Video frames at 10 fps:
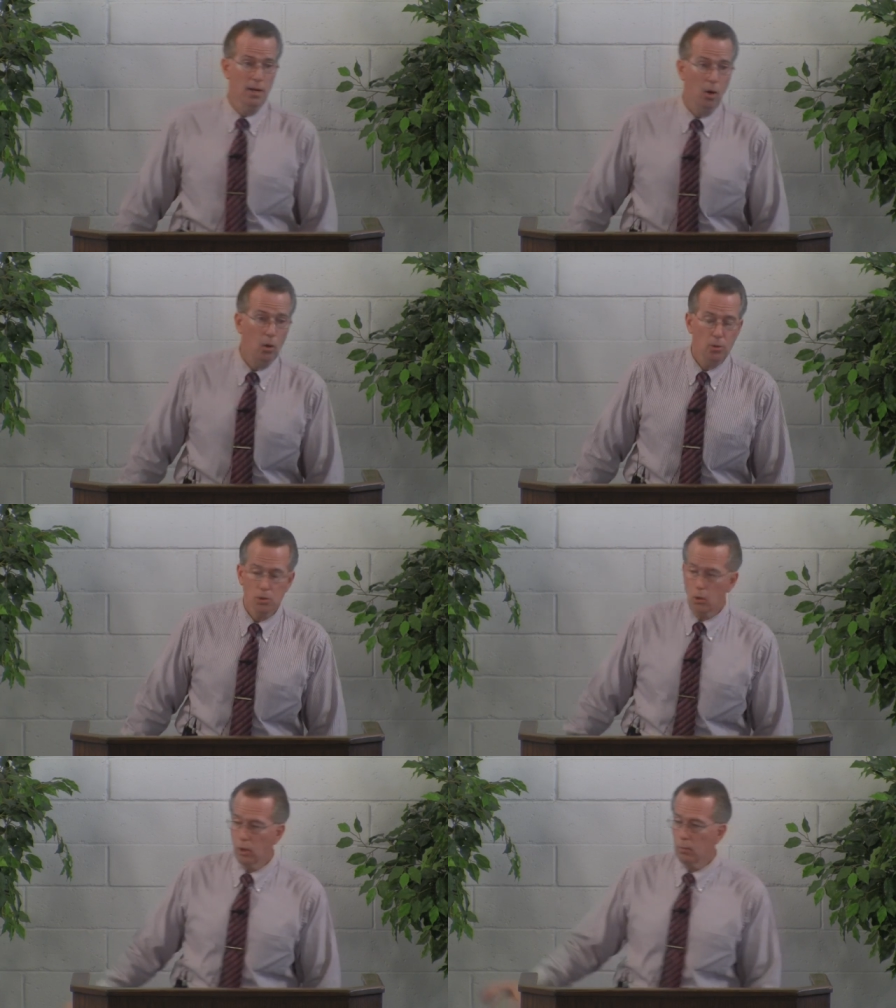all
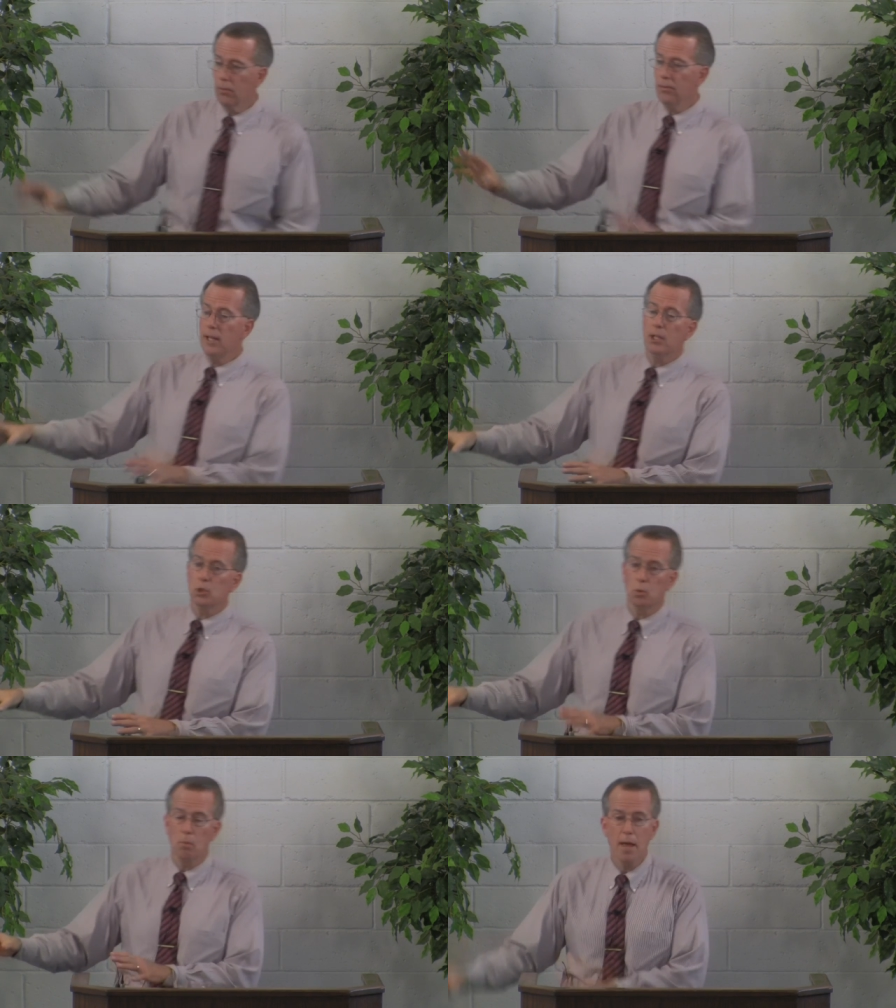those horrible
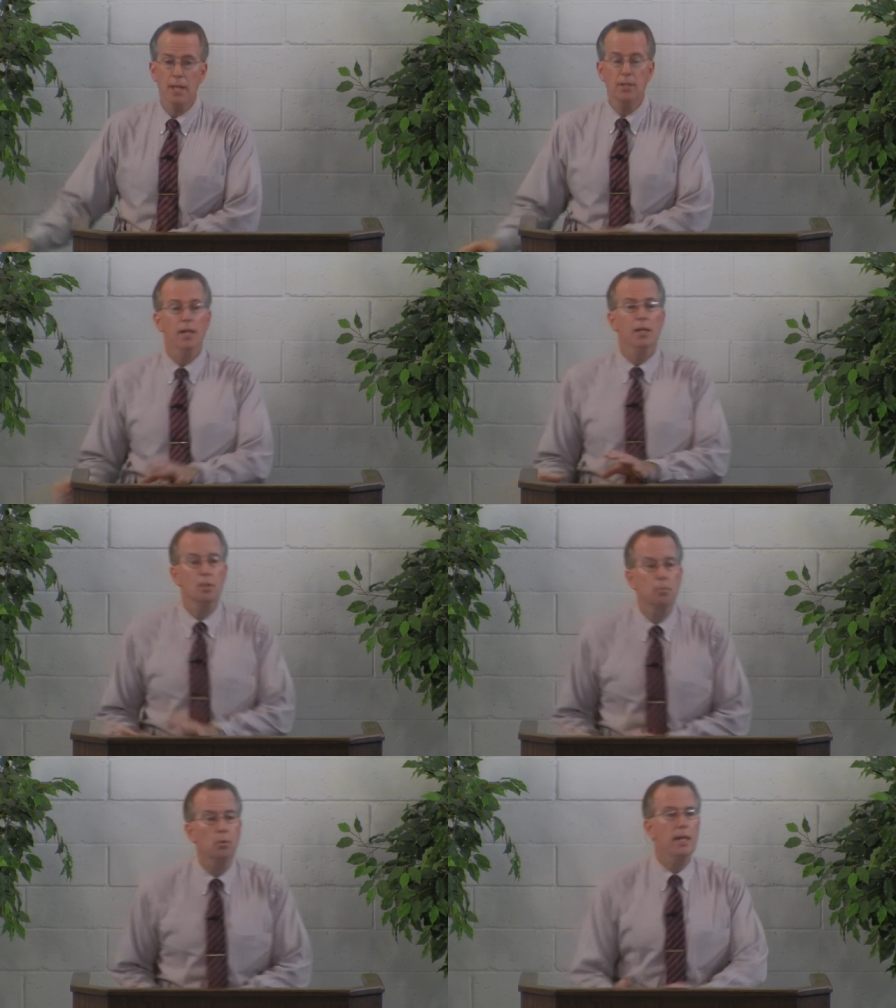things, were meant
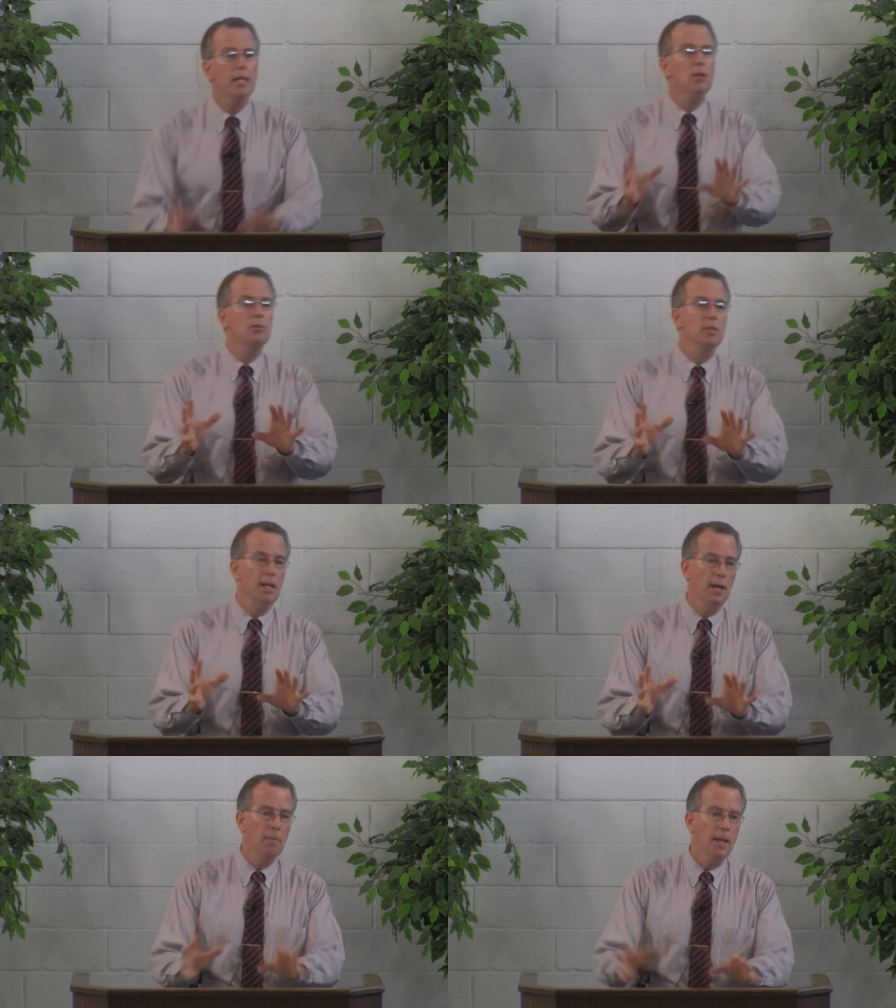to bring you to
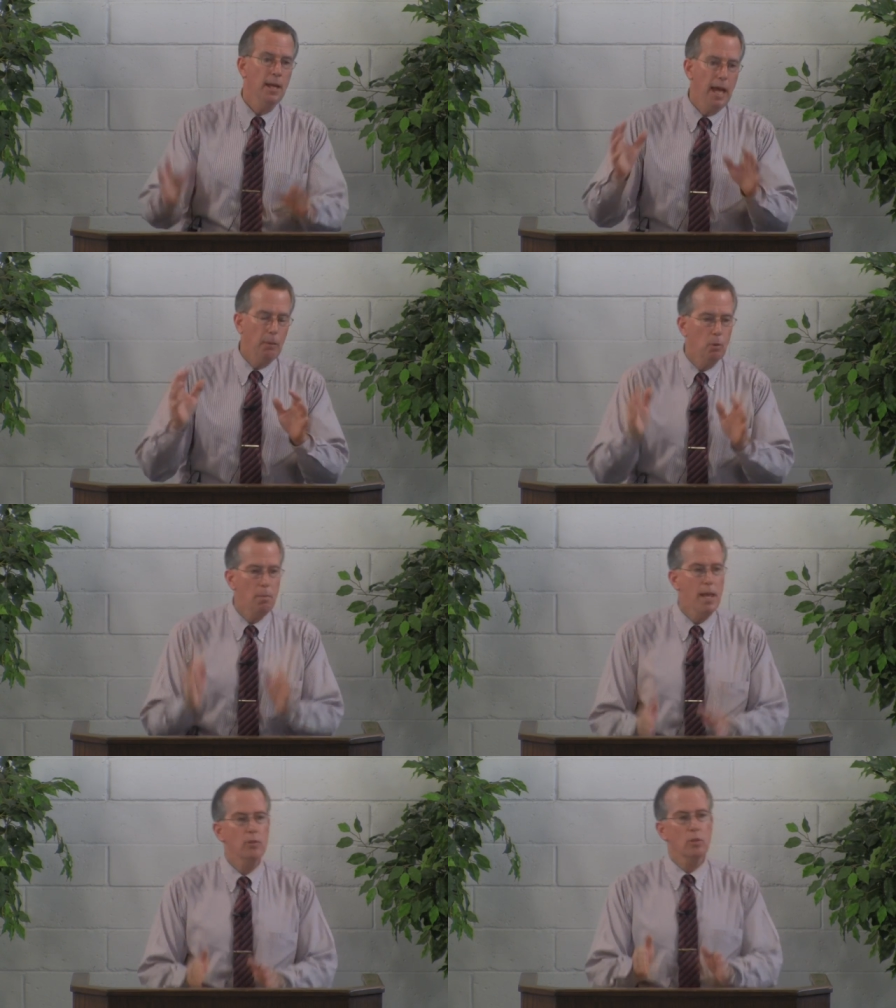him and were
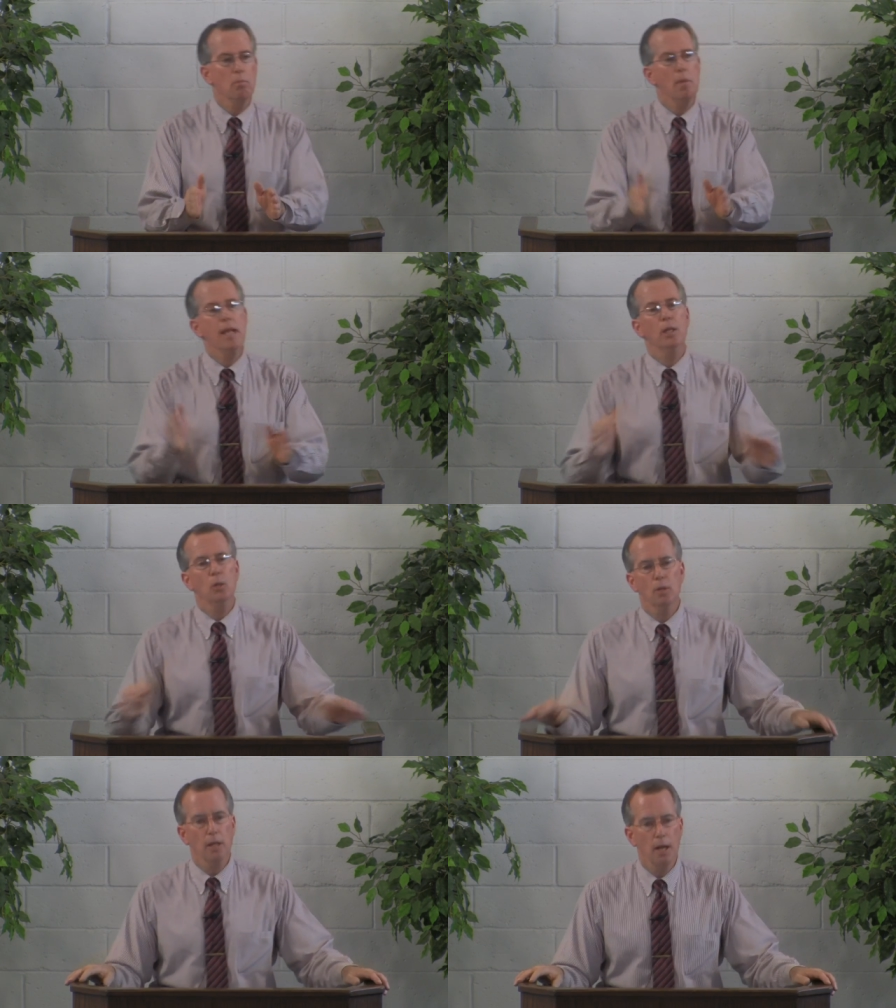meant to make
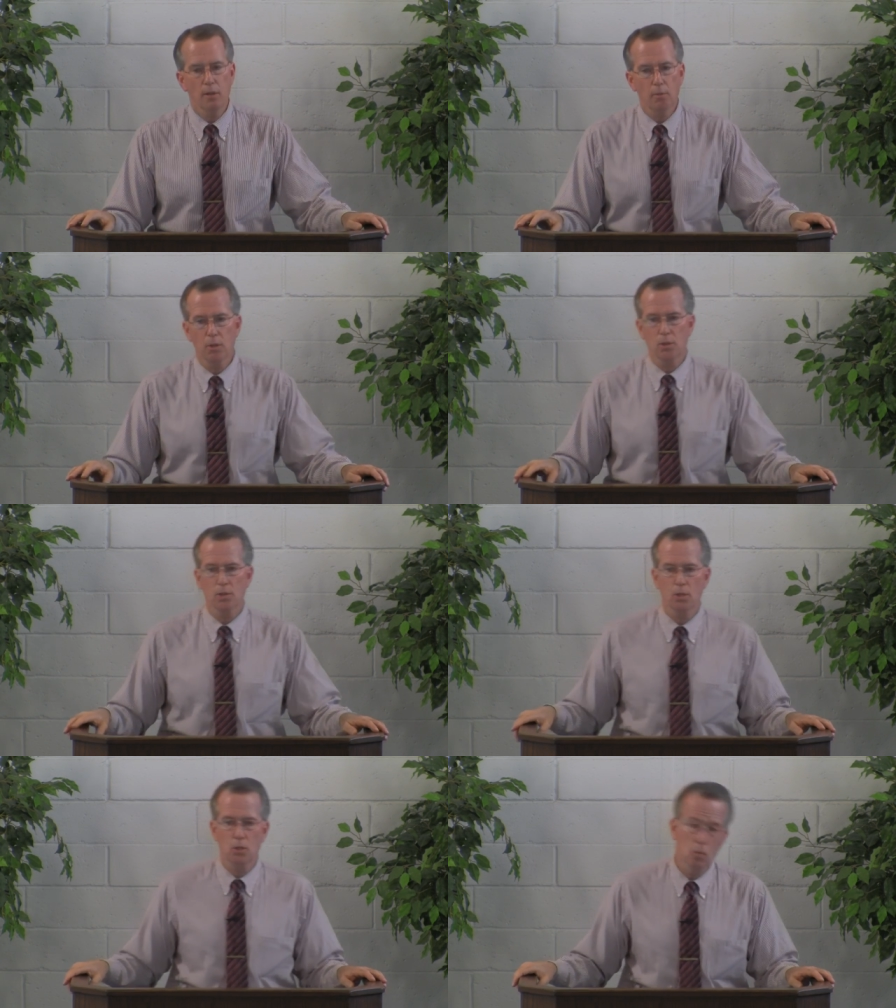you the kind of
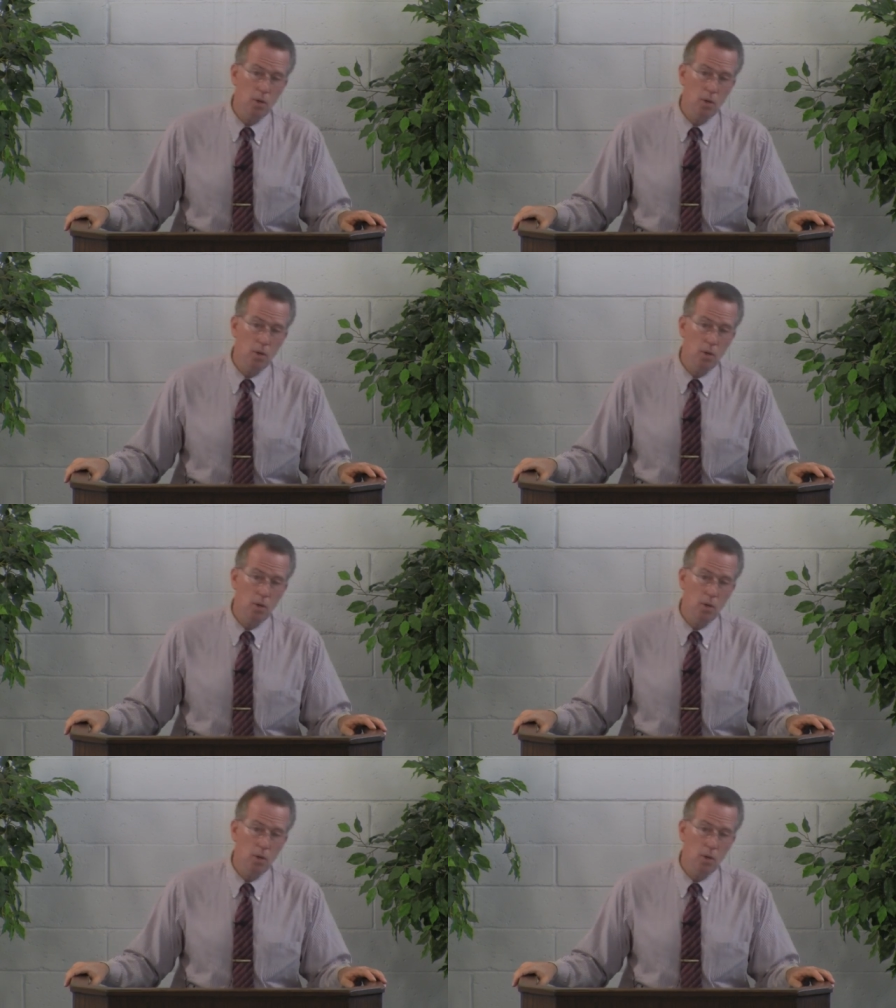person that you